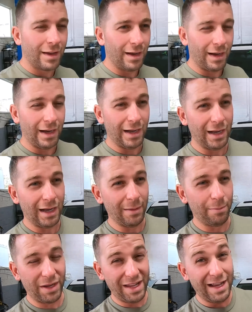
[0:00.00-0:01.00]

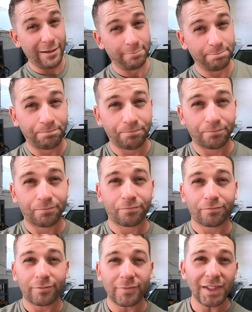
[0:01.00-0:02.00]
But yeah,
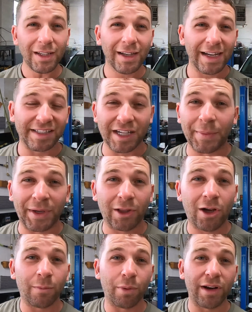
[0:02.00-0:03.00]
it's coming
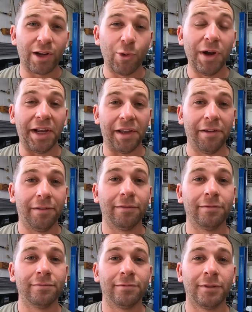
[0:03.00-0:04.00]
along pretty quick.
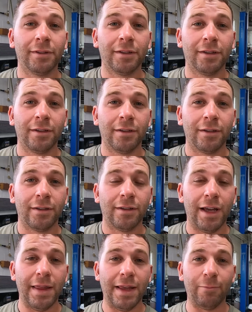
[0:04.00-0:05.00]

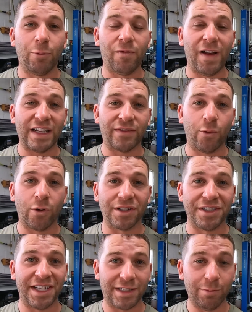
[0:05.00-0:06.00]
And then we'll fast forward
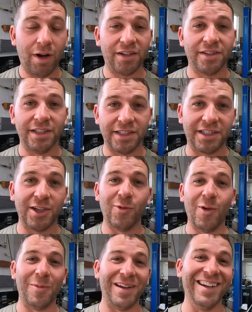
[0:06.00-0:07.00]
6 months and it still
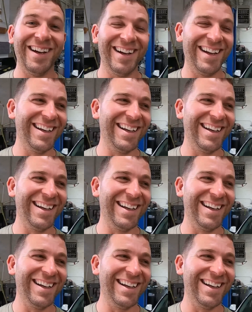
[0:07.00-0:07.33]
won't be done.